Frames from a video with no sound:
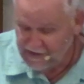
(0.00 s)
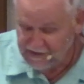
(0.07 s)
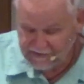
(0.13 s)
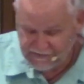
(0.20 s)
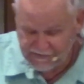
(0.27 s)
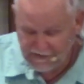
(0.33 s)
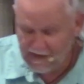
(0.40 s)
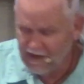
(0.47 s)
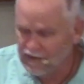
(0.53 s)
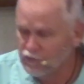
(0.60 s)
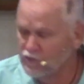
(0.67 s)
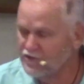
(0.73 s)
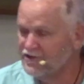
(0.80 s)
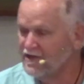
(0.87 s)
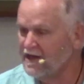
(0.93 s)
It's not
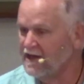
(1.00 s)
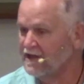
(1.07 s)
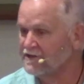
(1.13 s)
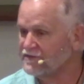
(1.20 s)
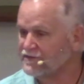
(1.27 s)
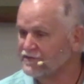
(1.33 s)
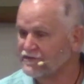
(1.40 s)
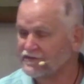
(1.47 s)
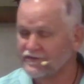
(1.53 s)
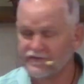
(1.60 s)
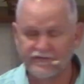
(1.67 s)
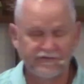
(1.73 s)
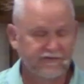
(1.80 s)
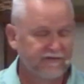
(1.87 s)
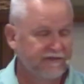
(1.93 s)
with us.
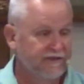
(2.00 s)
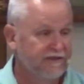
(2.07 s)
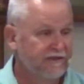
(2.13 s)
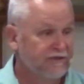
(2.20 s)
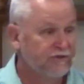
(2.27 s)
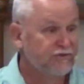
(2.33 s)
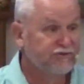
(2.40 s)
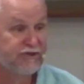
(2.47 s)
You